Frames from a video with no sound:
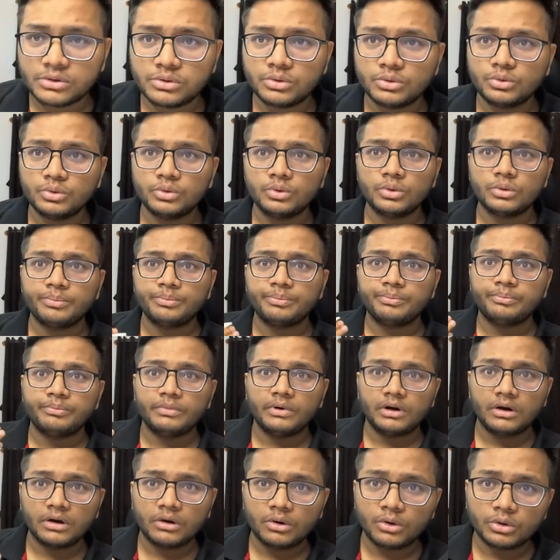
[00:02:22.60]
who
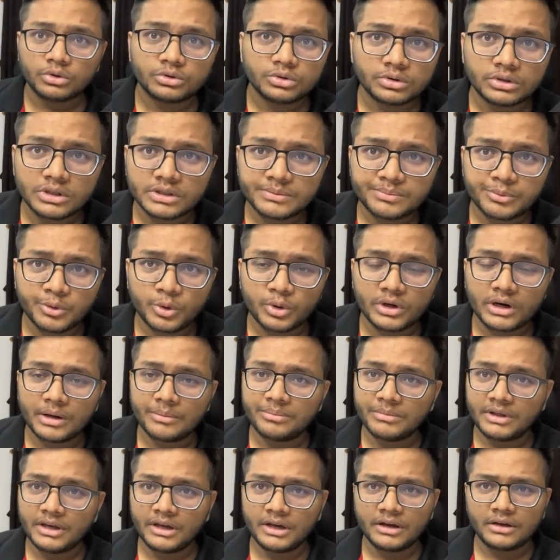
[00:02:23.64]
uh, go through this
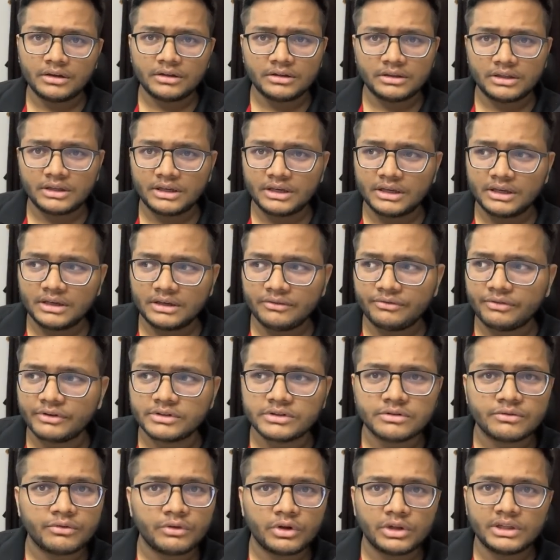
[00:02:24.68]
program, they they
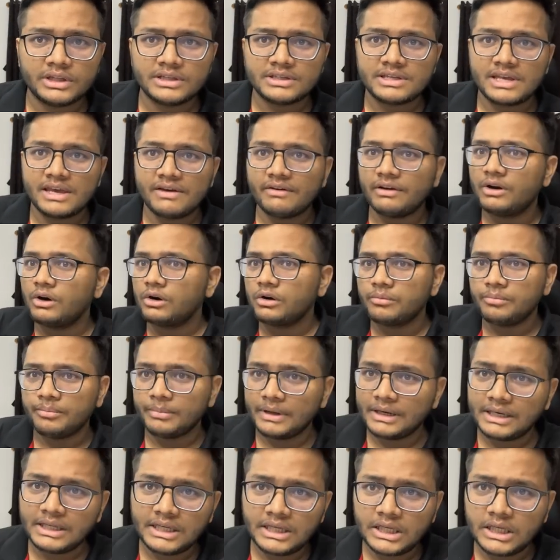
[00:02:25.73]
first of all they save a lot of
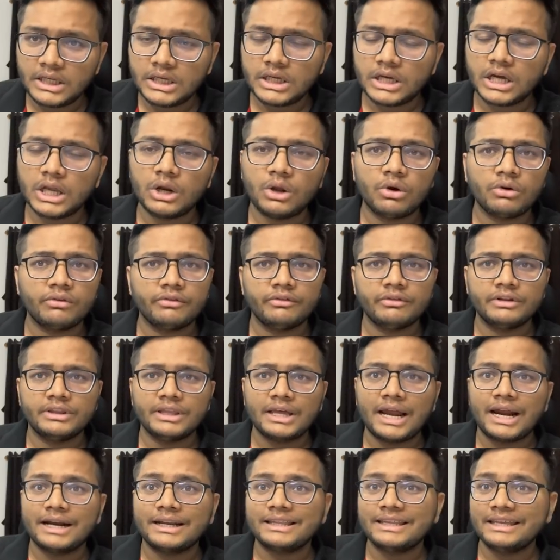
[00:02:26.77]
money. Along with
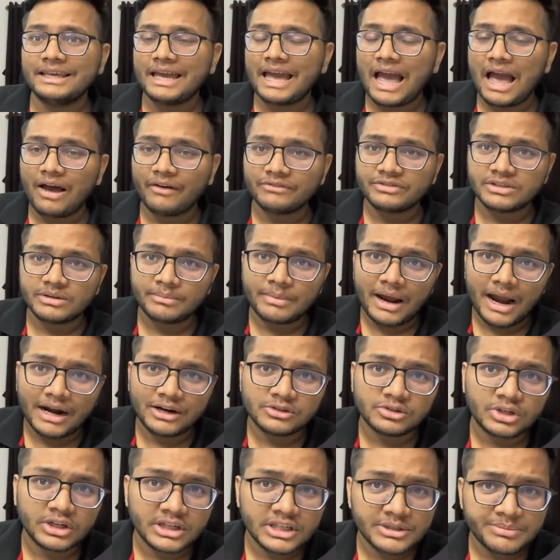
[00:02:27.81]
that, they have some
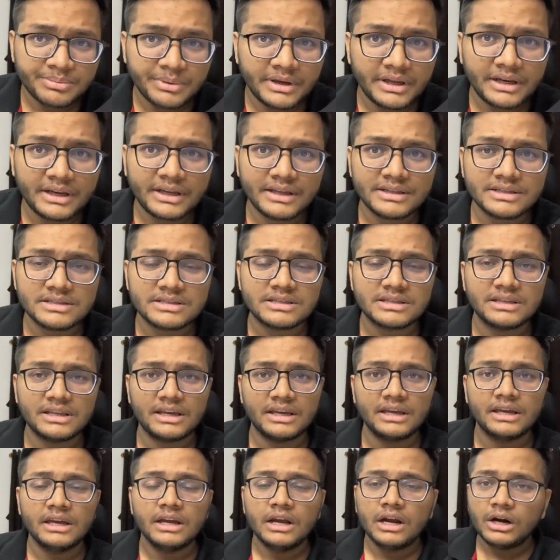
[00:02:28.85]
hands-on experience,
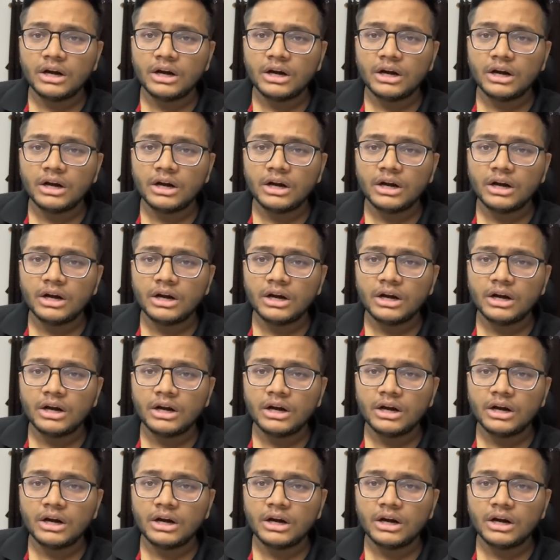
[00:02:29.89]
they